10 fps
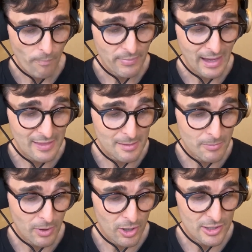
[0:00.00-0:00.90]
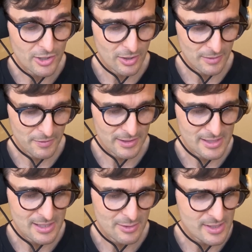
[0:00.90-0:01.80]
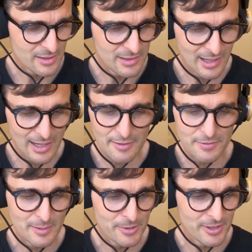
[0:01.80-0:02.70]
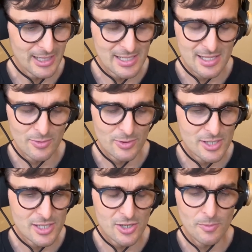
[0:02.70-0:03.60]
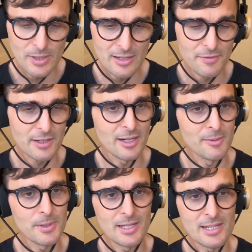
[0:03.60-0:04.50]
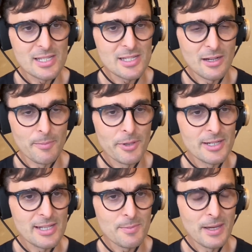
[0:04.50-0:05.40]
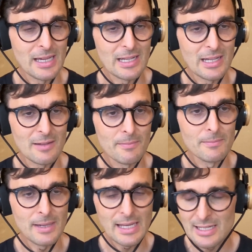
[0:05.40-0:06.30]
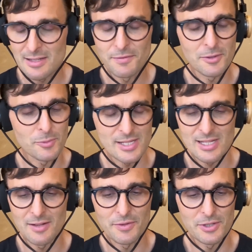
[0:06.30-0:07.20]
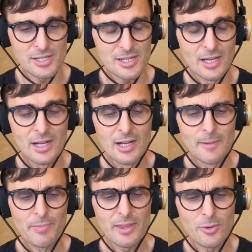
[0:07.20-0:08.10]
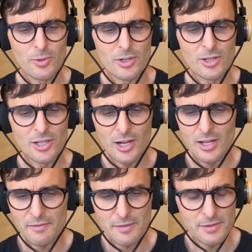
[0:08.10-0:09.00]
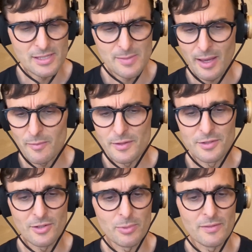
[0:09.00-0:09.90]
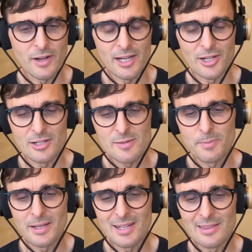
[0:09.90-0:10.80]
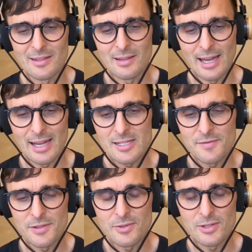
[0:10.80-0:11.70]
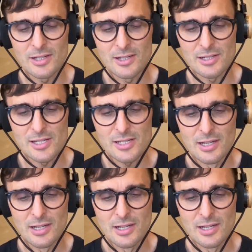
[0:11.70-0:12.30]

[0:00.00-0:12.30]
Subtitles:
at the MOG conference, it was a lively place. There were so many different companies participating, many different receivers. There were a lot of different spam filtering providers. But in the last few years,